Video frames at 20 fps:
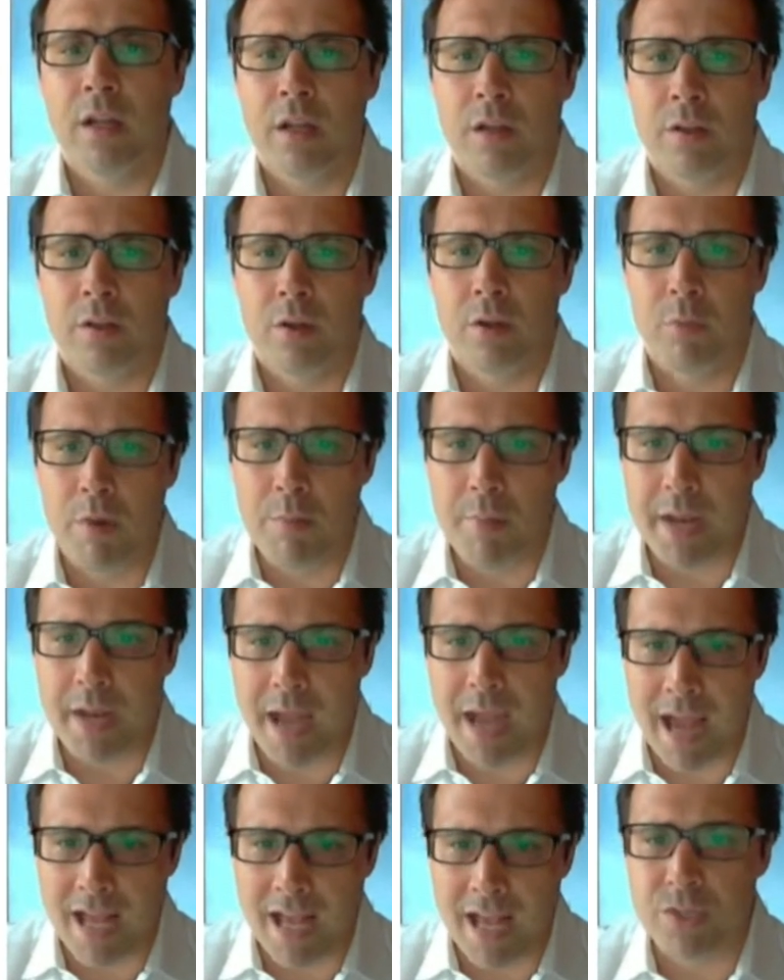the renminbi
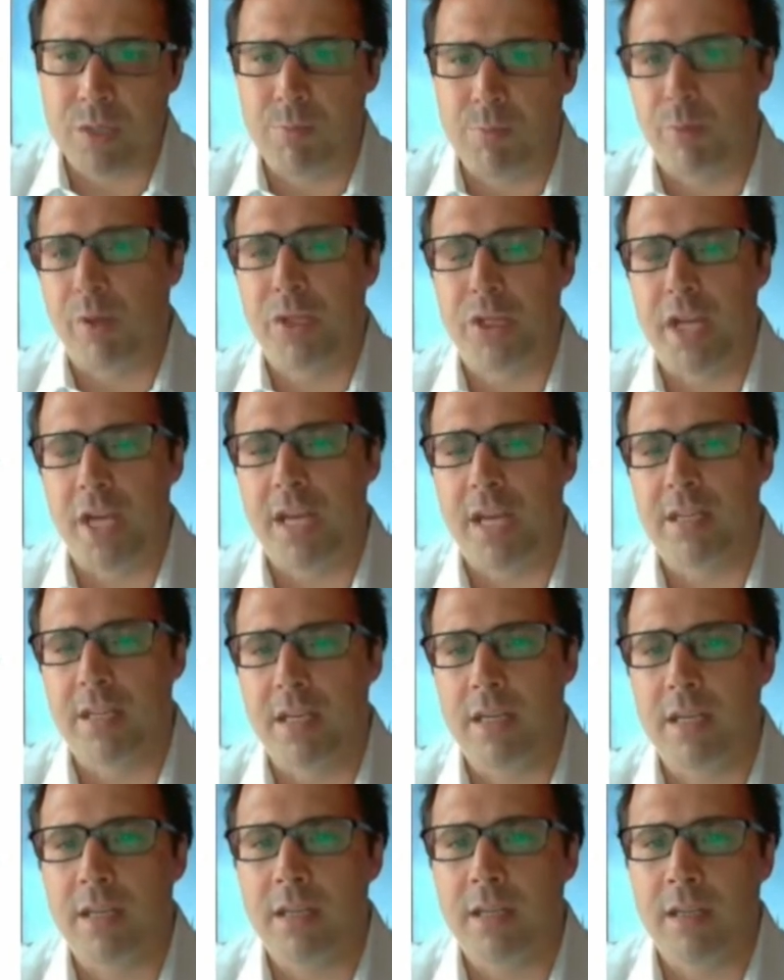has
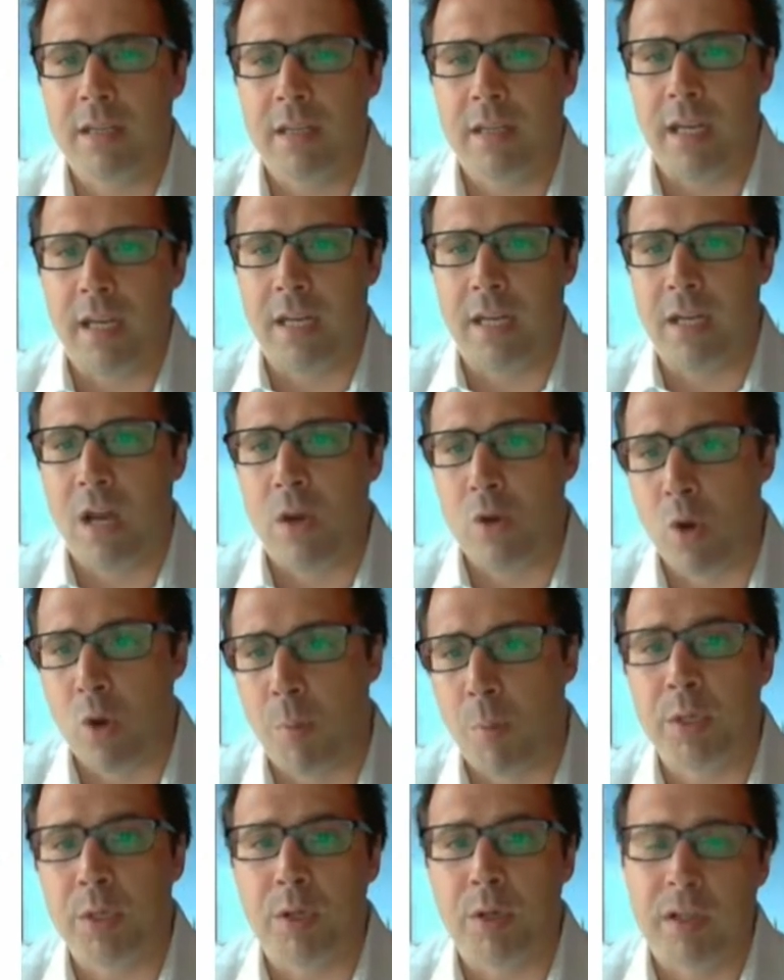depreciated in
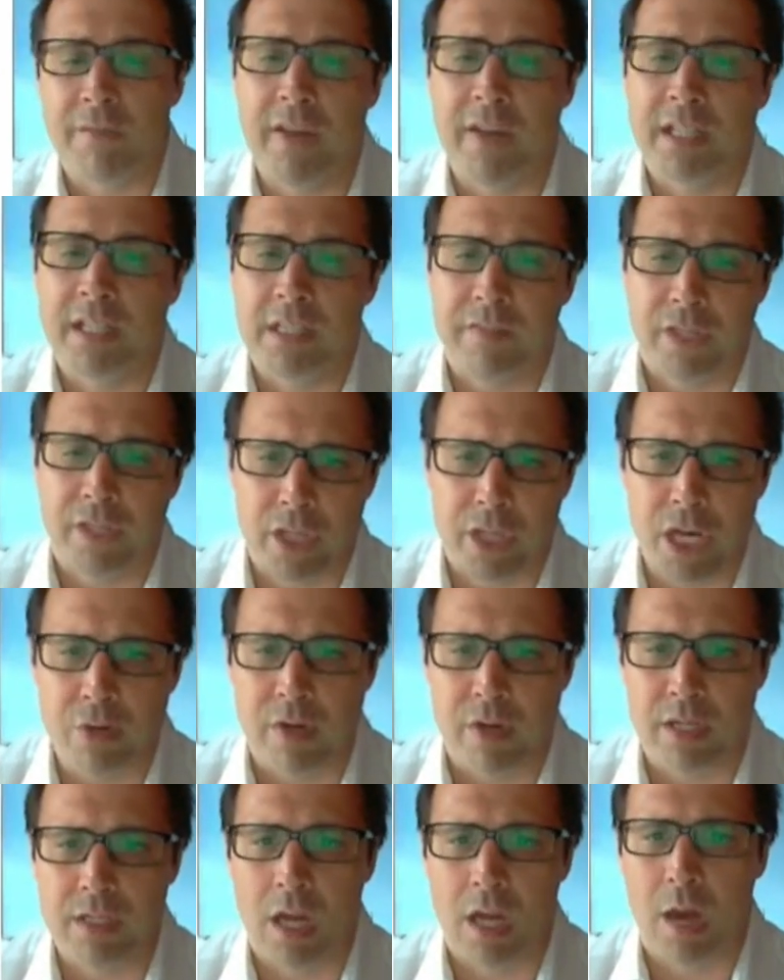nominal effective exchange
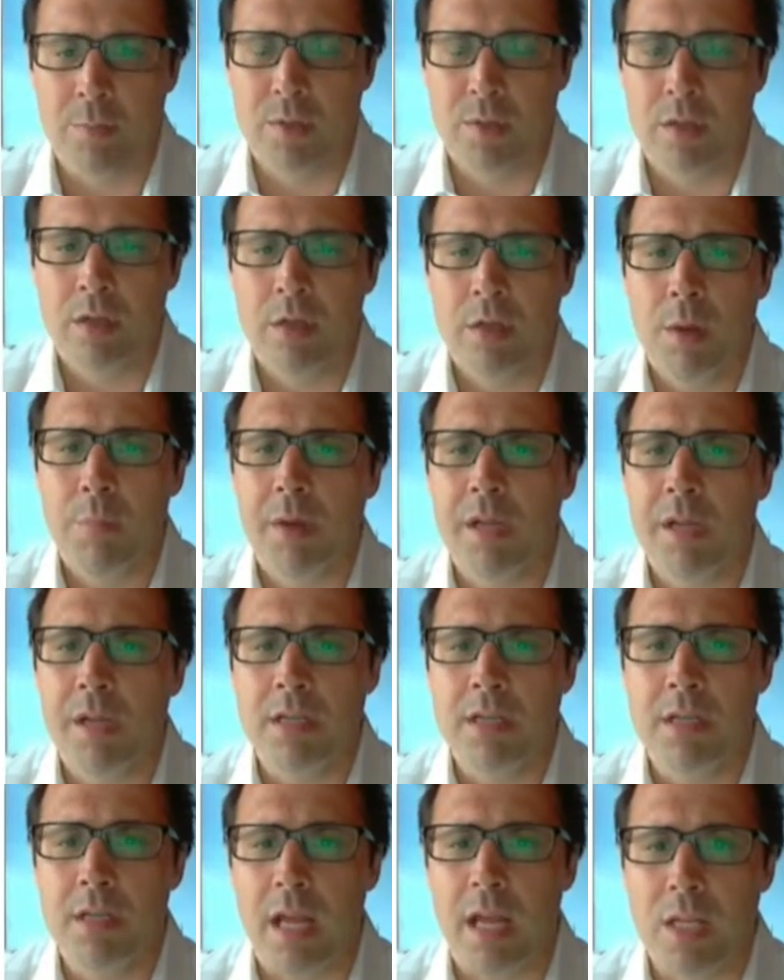rate terms, but
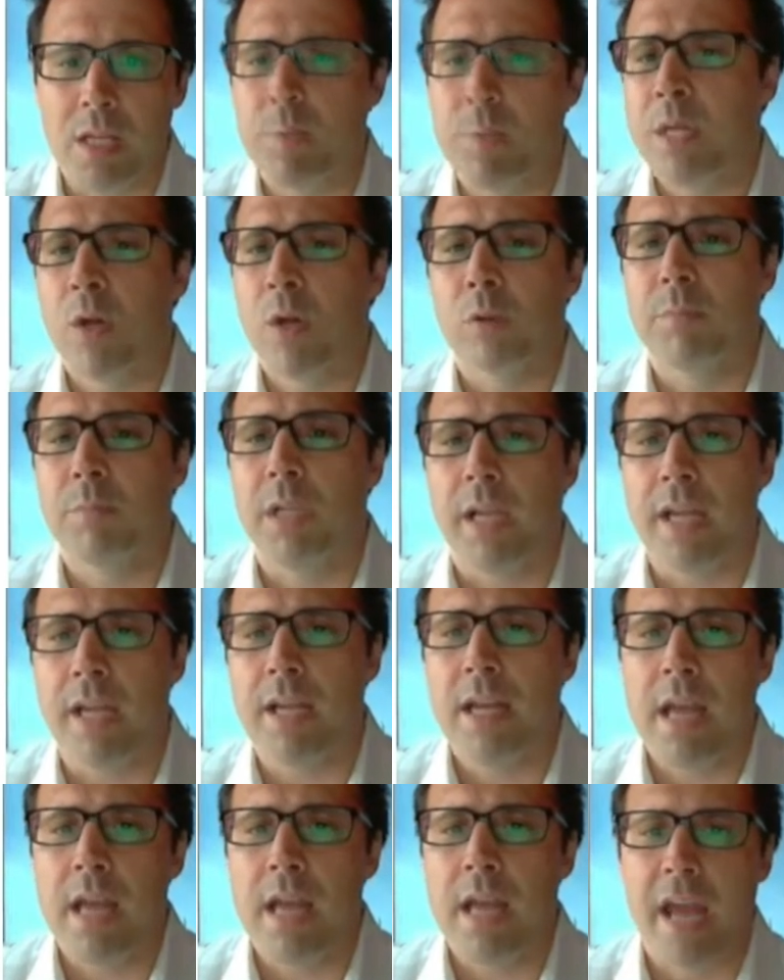it's been
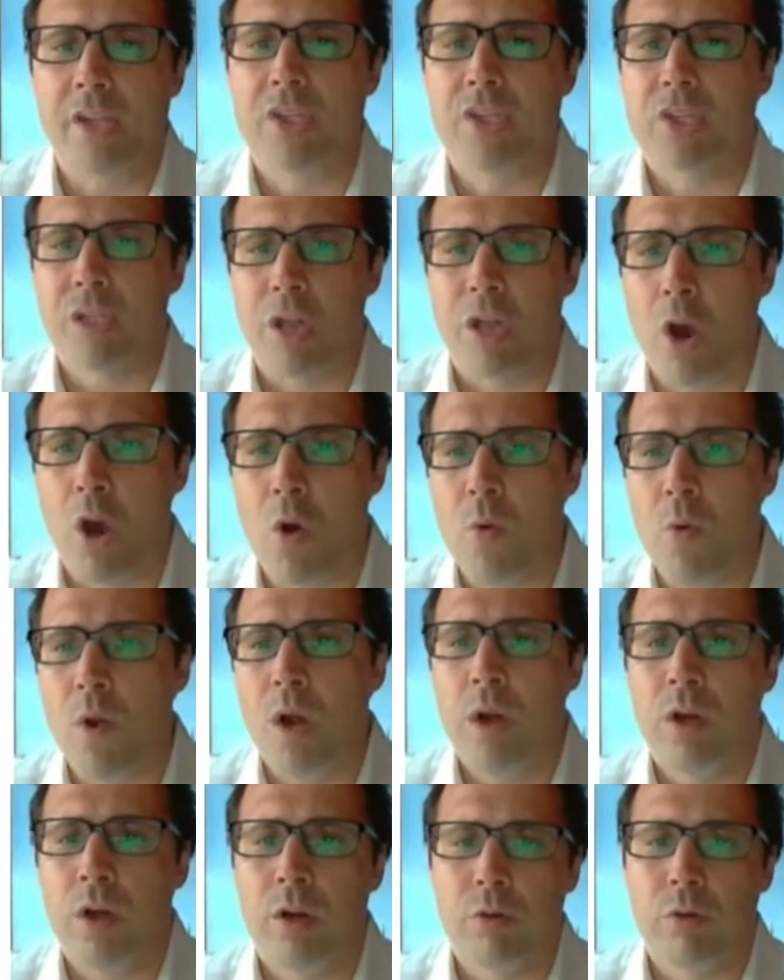ultimately a slow,
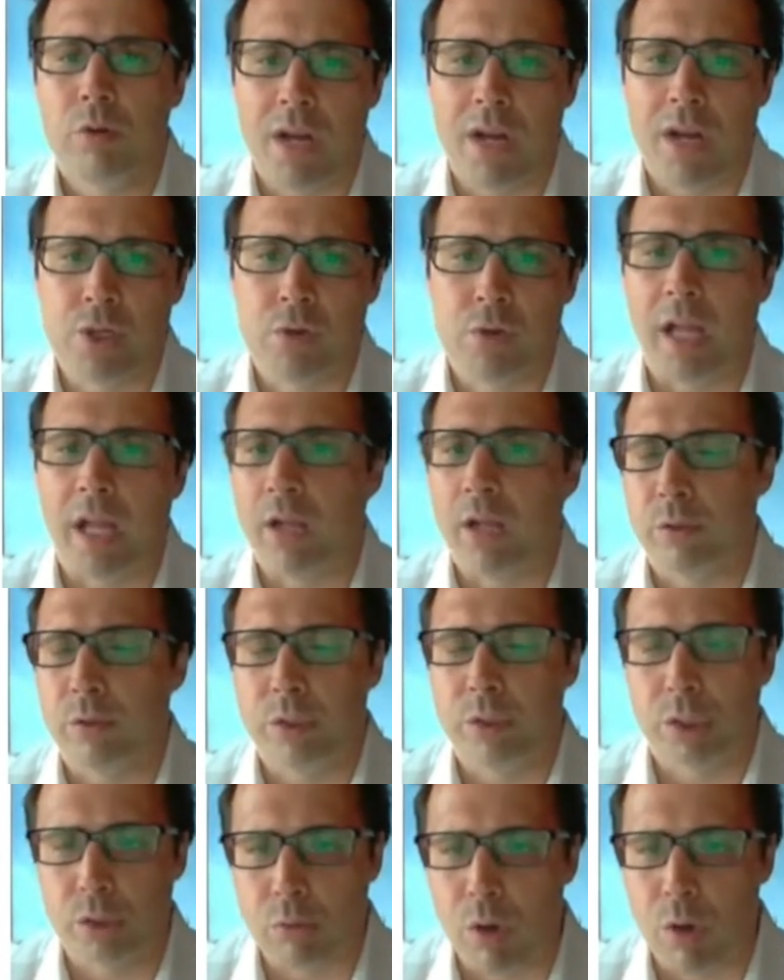gradual and
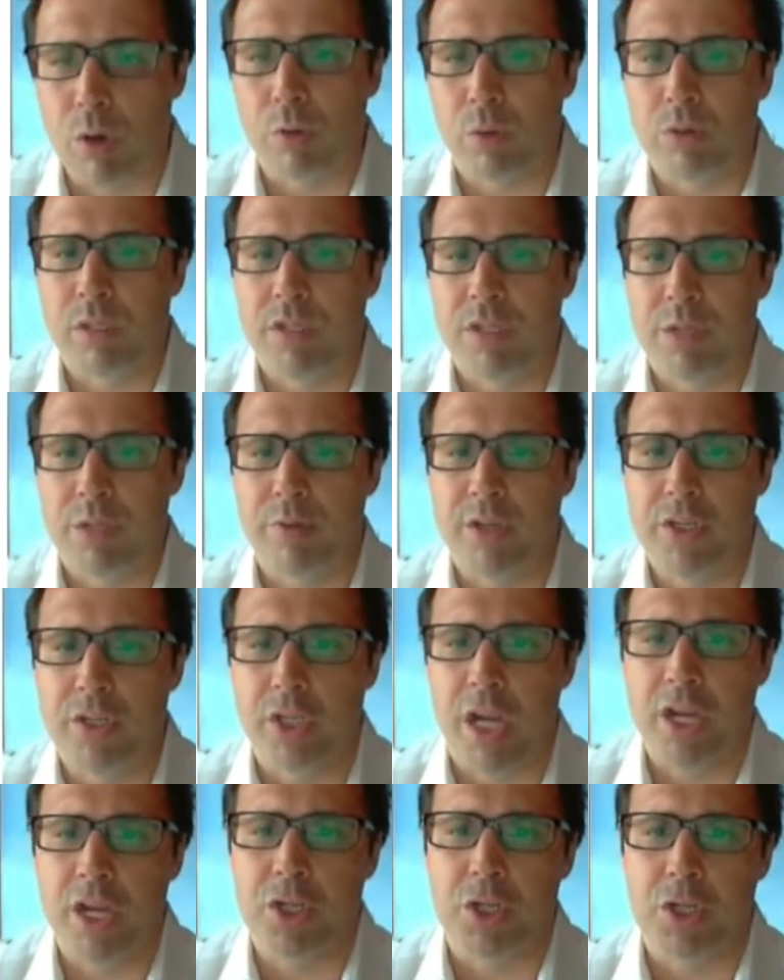controlled
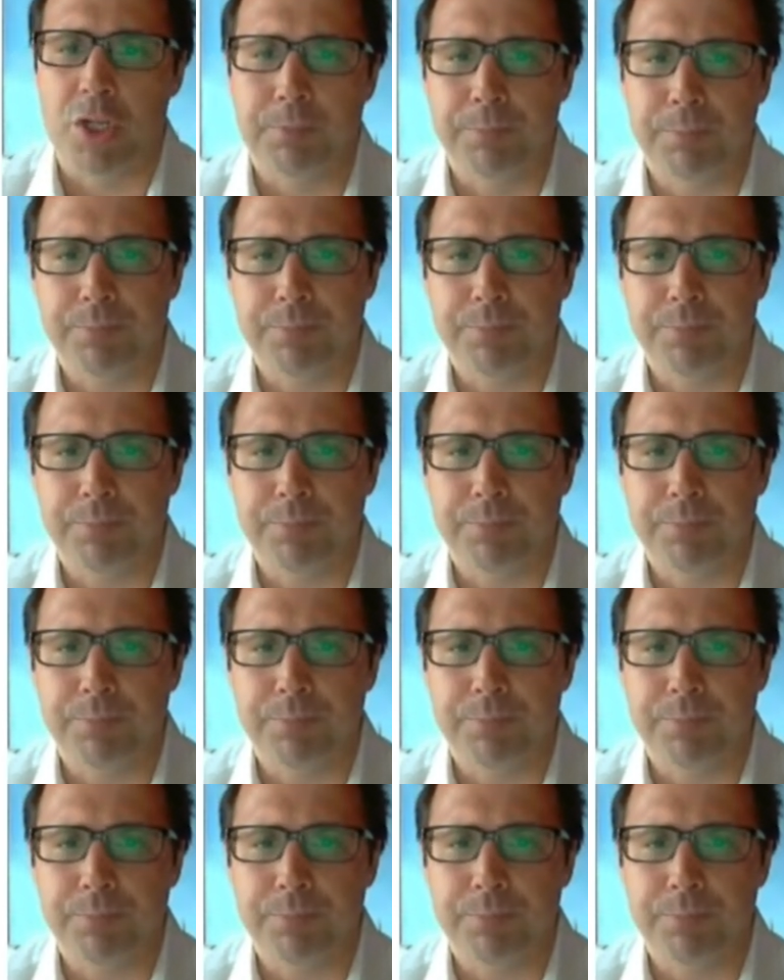depreciation.